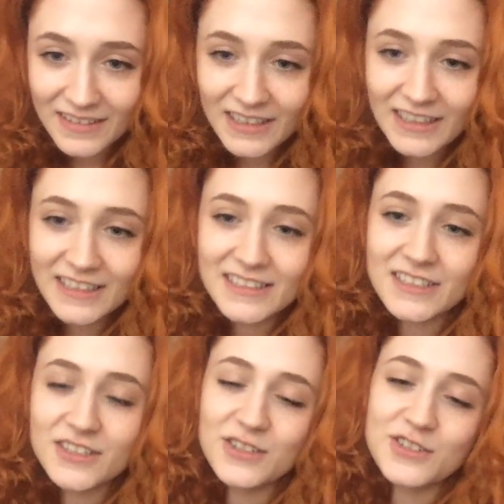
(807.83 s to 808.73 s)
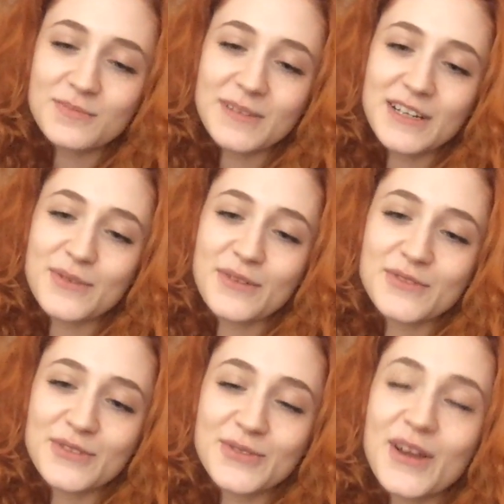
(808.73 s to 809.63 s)
6-stringer, do you play a
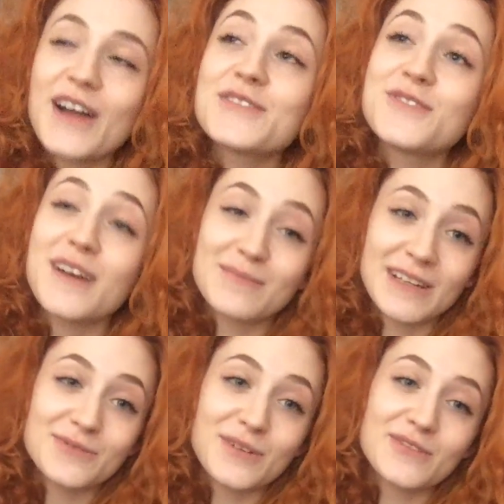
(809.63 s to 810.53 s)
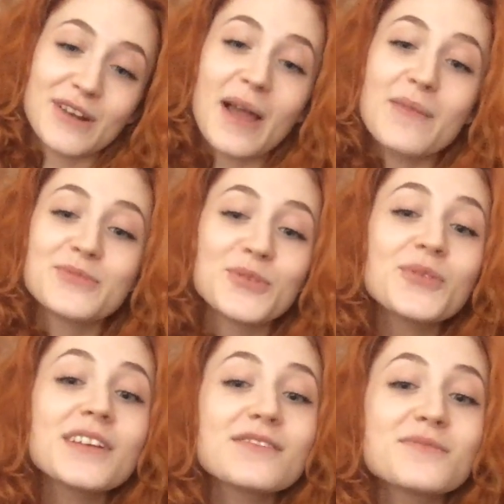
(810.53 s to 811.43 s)
12-string as well? I do not play a 12-string. I don't
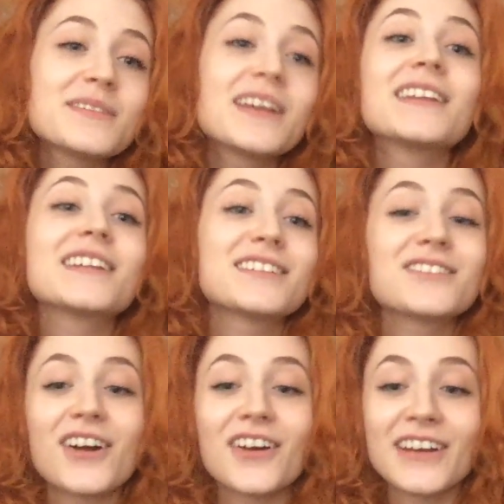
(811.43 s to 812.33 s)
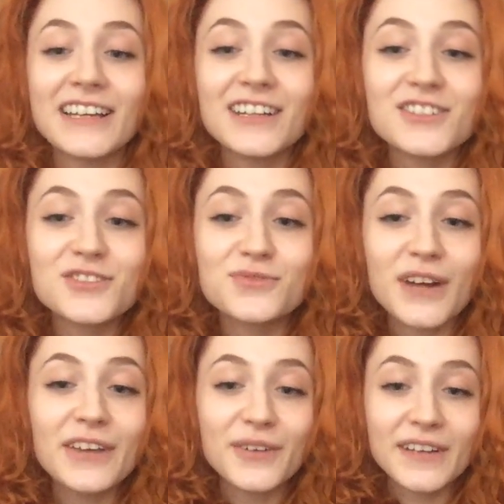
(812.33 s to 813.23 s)
even play the guitar really. I just
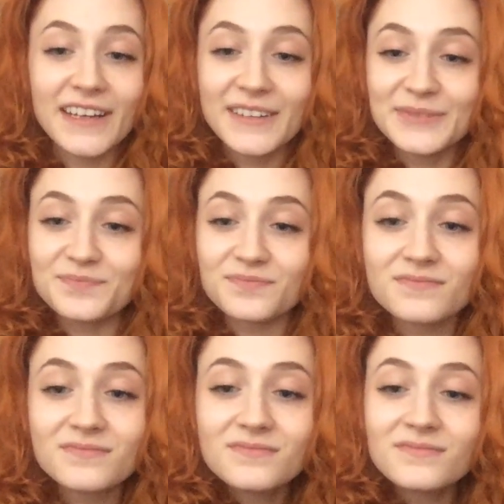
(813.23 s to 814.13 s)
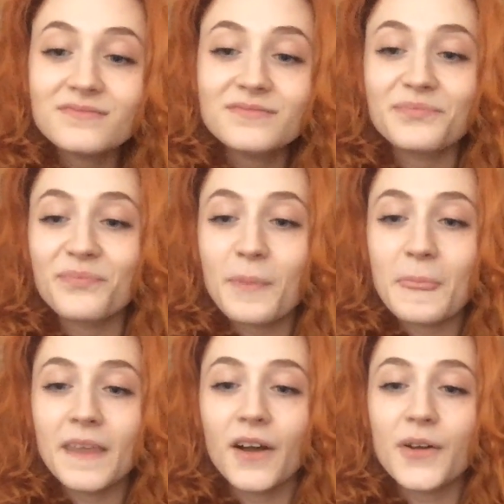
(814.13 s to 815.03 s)
write on it.
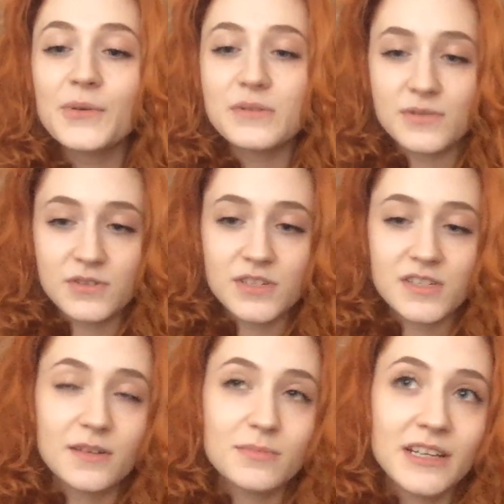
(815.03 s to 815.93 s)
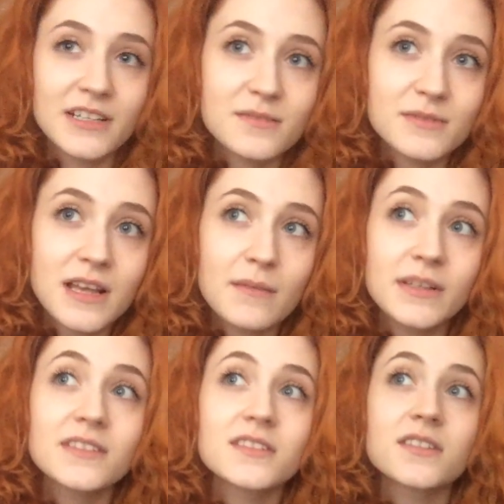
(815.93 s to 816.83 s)
How old were you when you started playing instruments? I
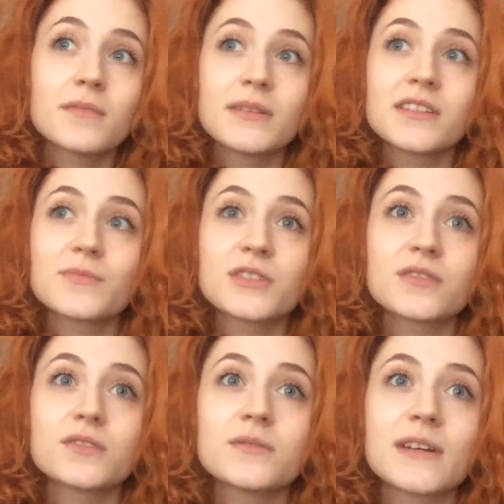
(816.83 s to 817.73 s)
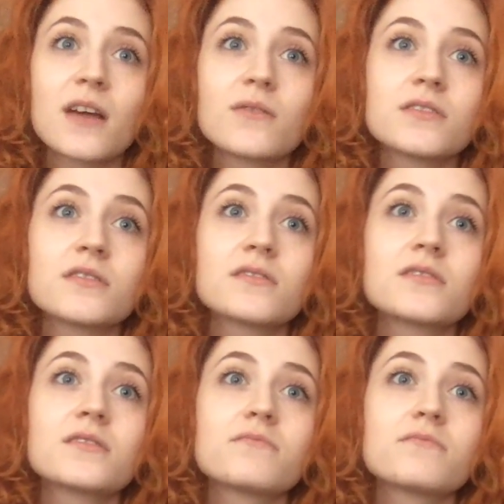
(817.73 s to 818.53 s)
started playing the muzzle when I was